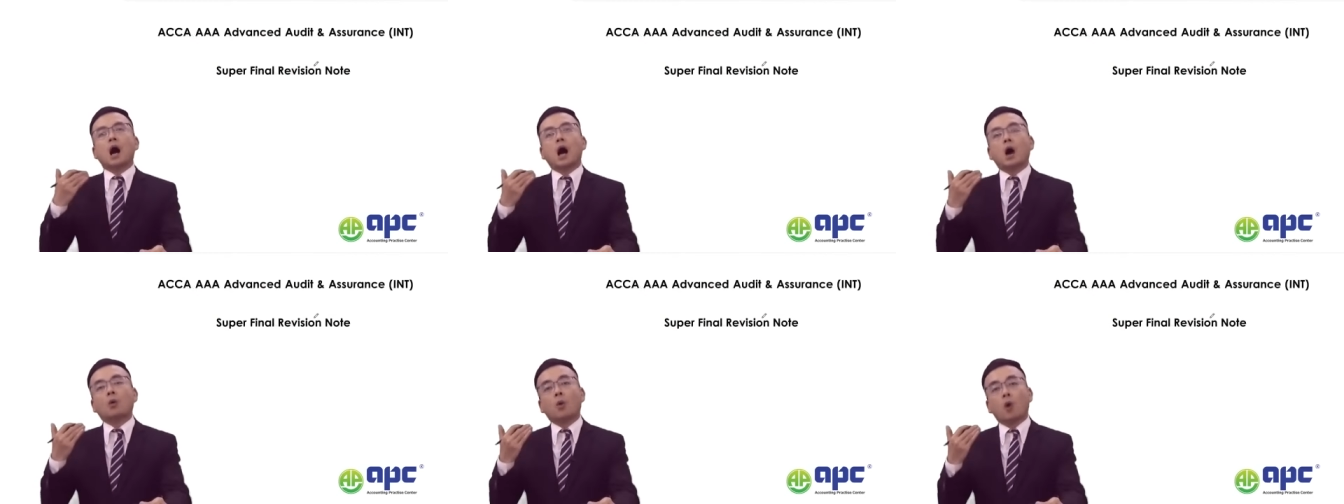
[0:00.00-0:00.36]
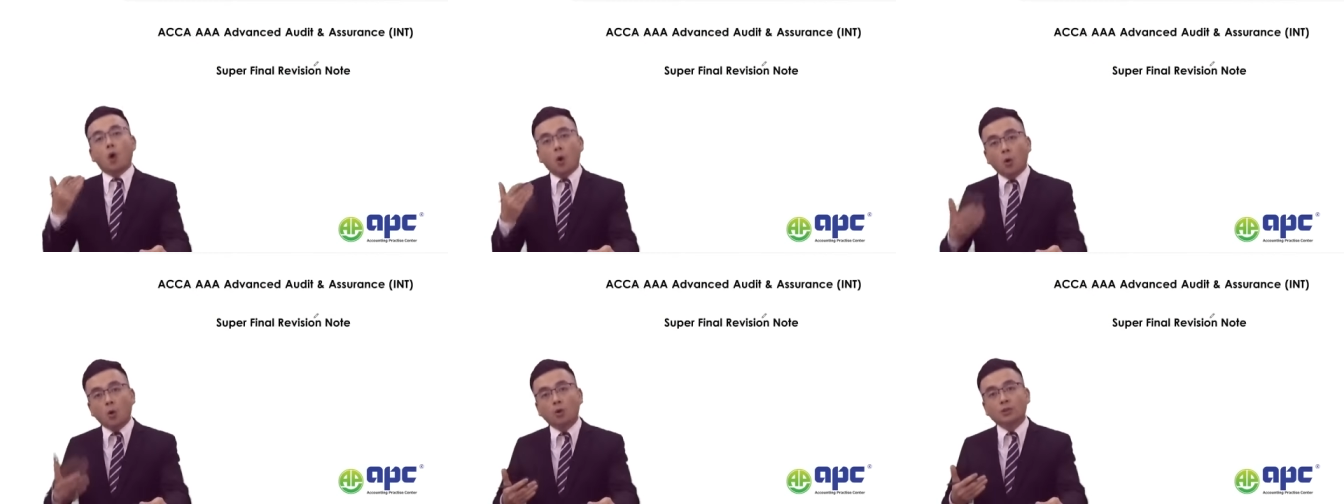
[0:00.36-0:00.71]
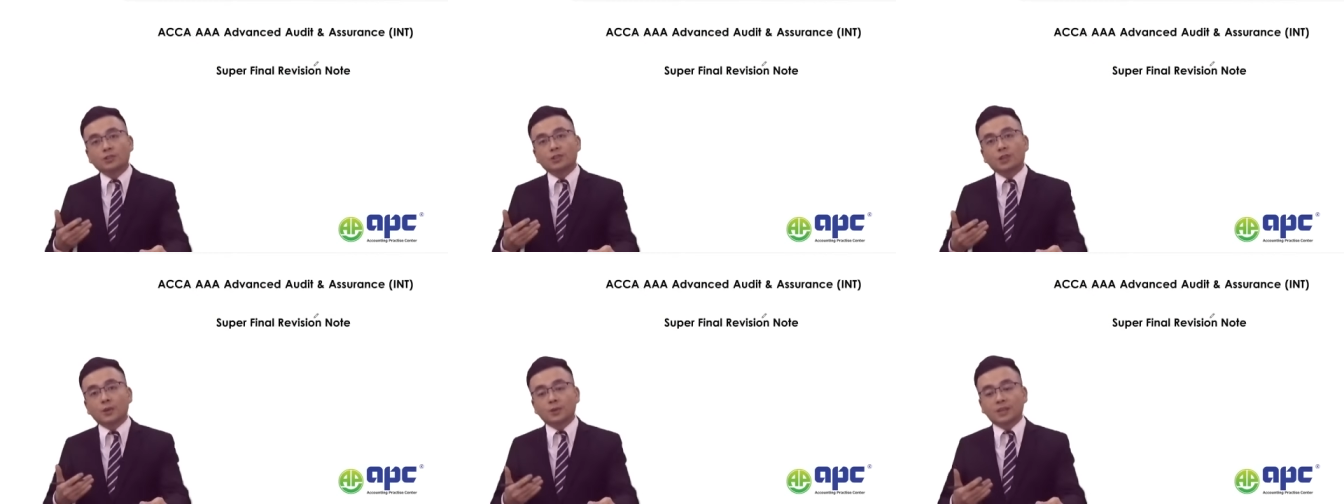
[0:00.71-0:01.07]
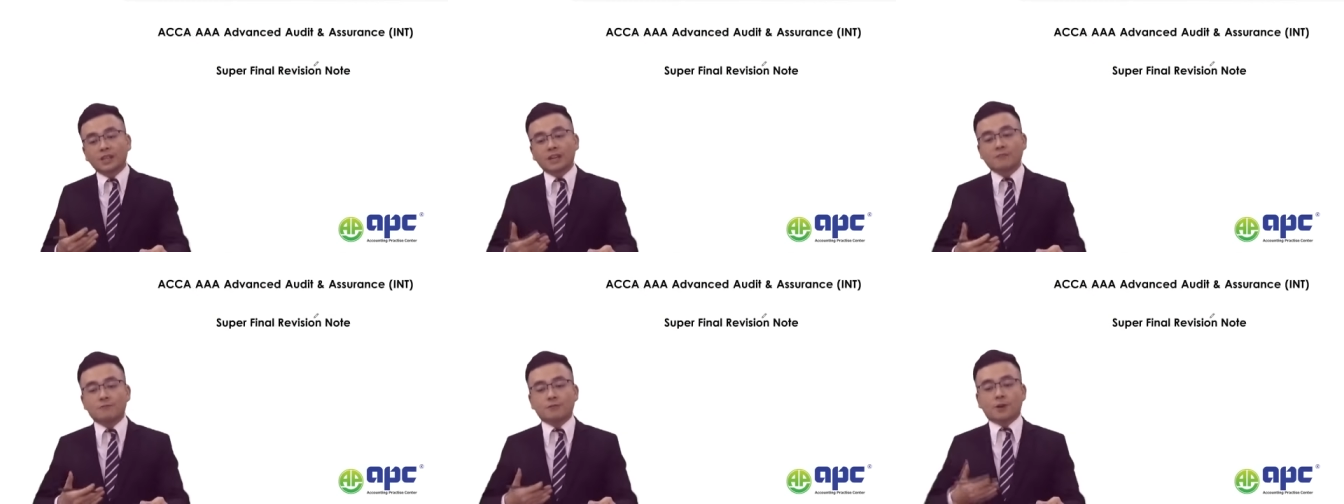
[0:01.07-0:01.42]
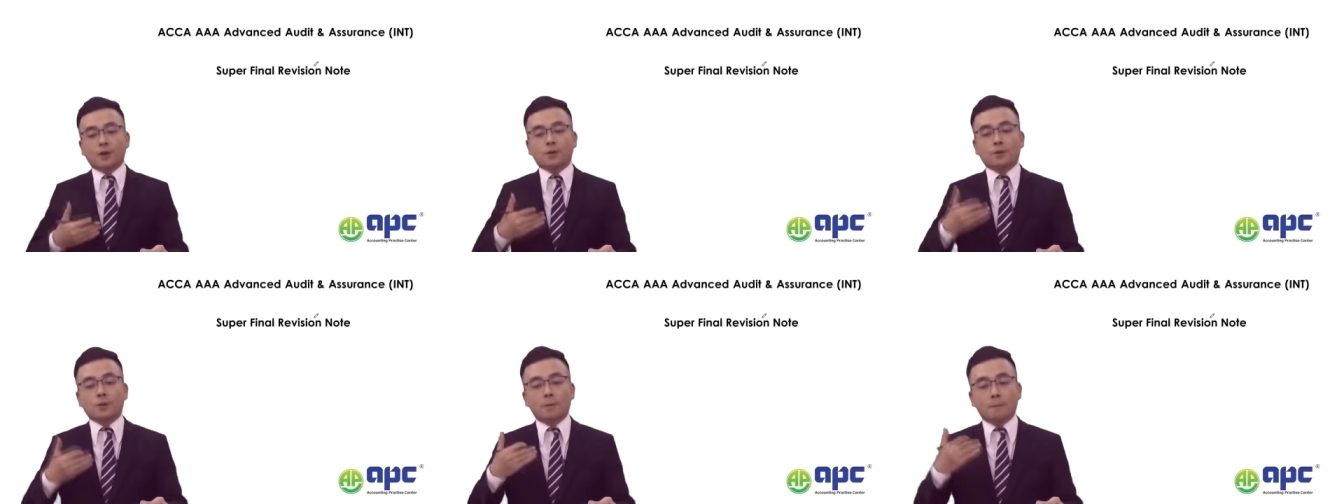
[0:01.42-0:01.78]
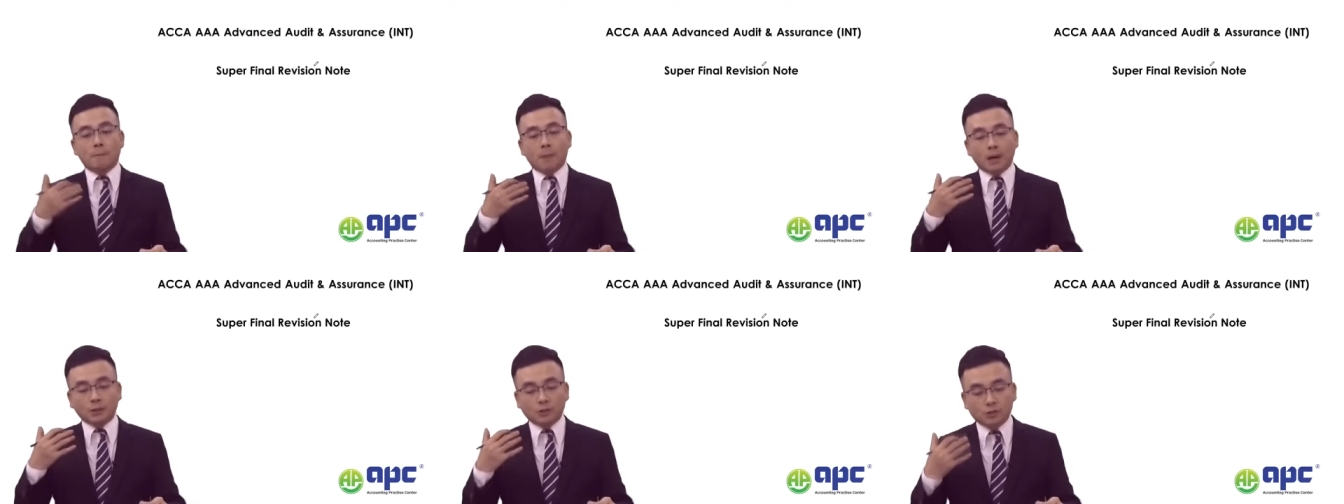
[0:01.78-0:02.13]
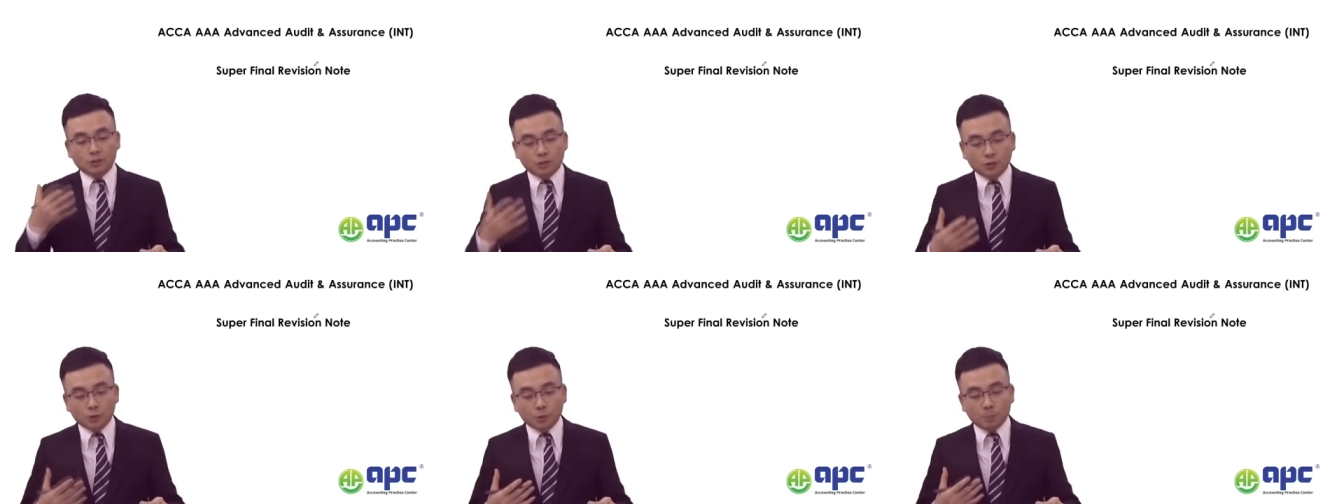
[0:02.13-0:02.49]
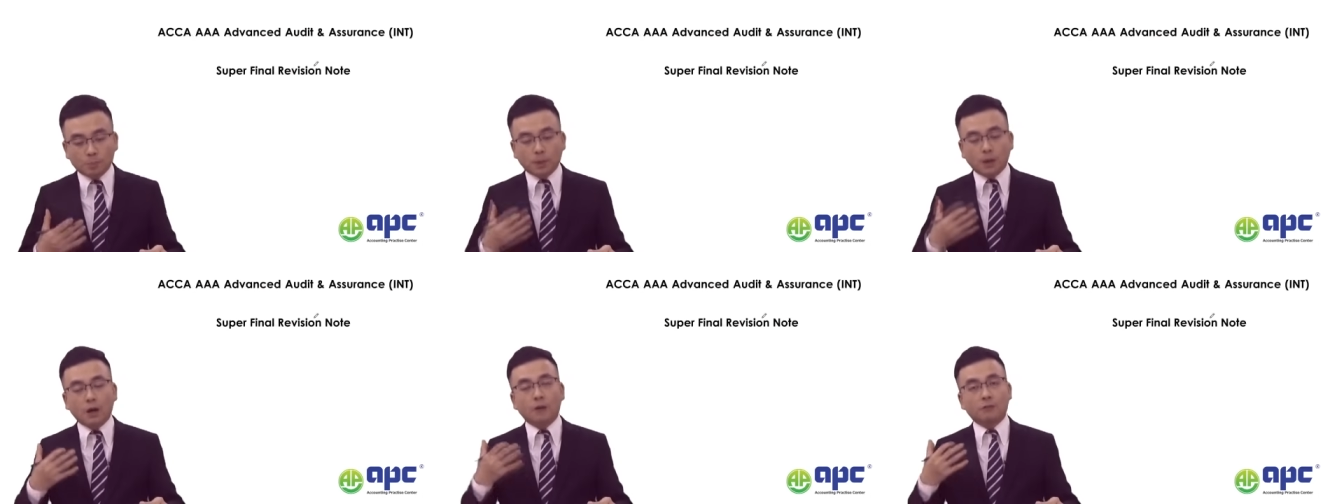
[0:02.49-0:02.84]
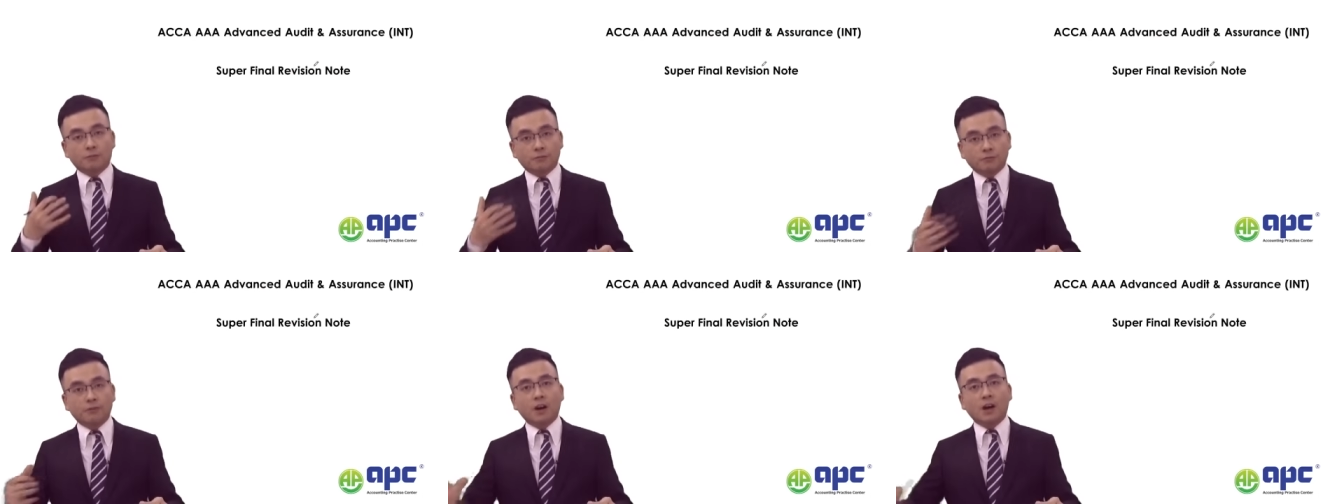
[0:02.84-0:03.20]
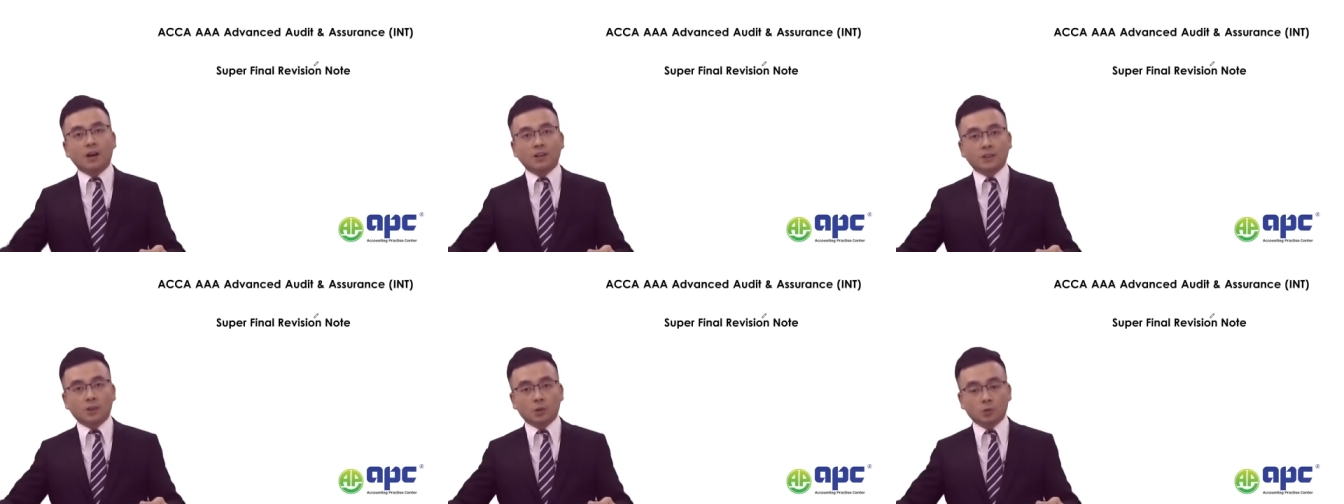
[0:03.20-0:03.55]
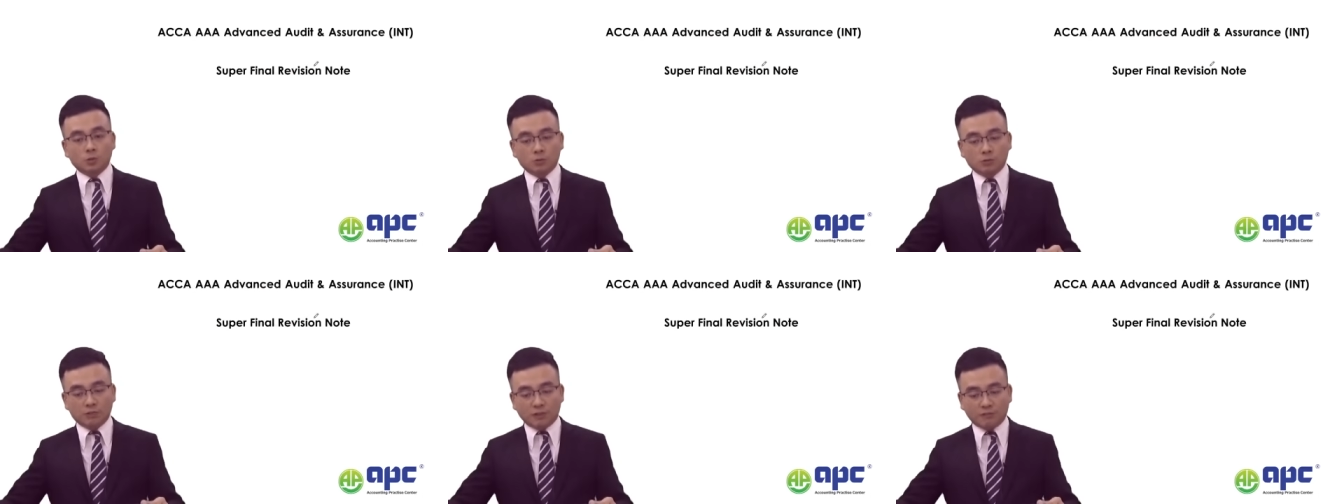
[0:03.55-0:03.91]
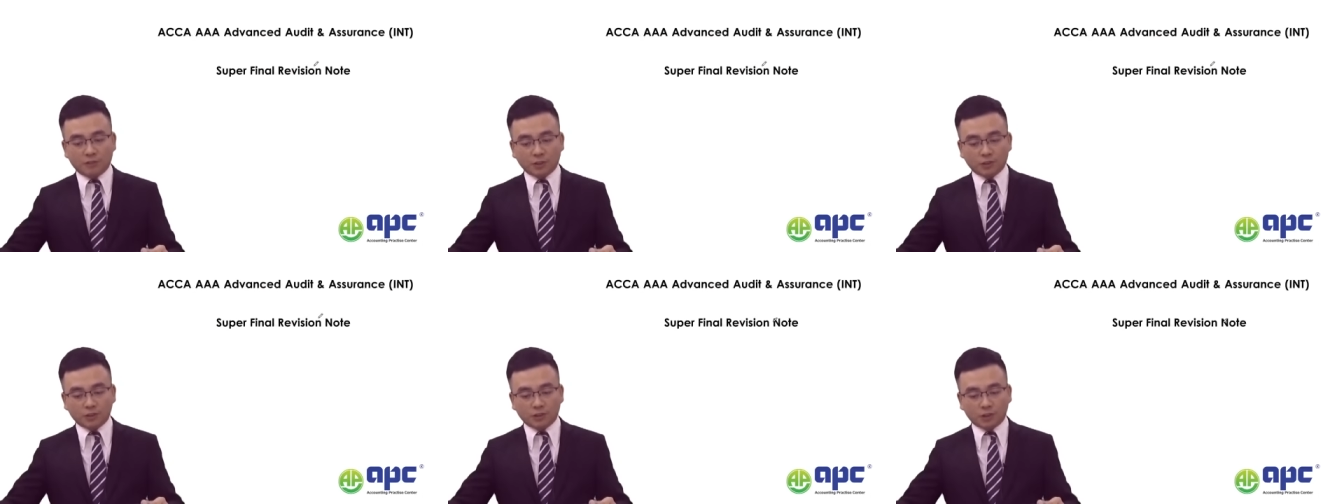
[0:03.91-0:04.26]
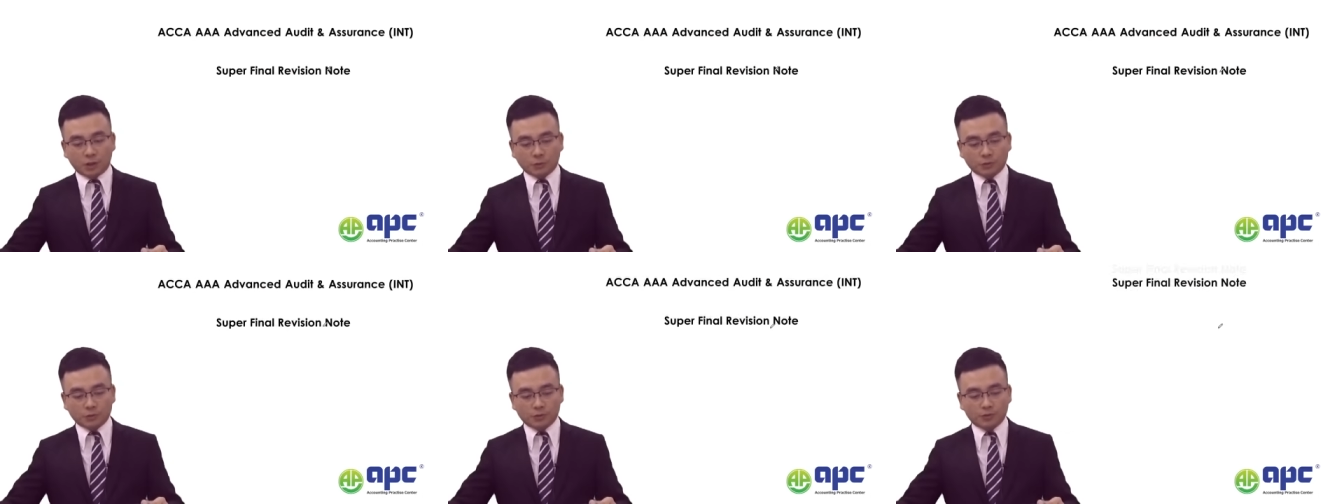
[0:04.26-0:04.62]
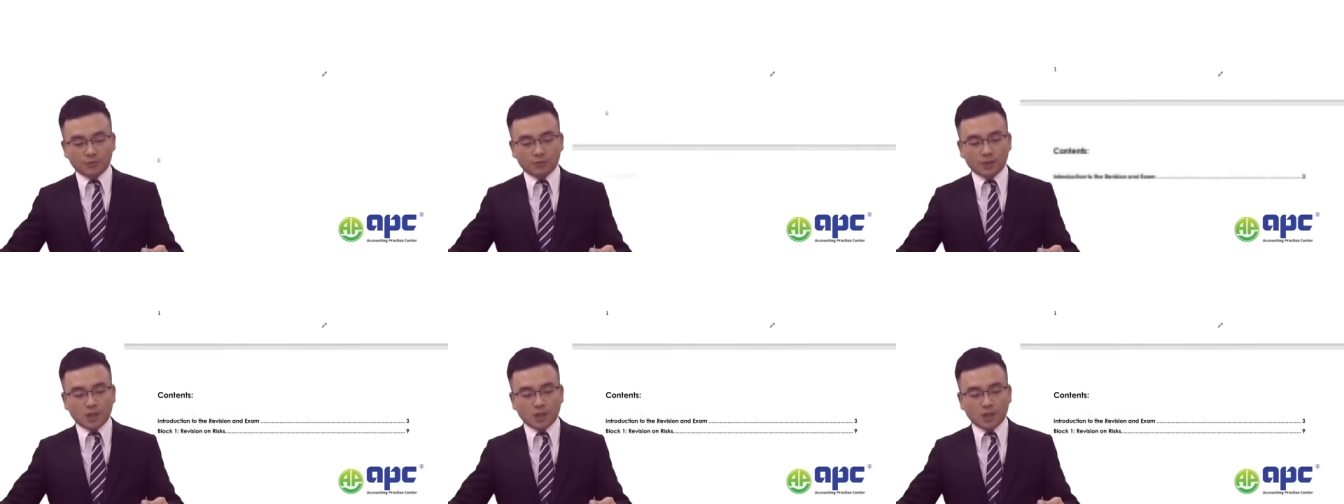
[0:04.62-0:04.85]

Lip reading: I will also give you my super final revision note.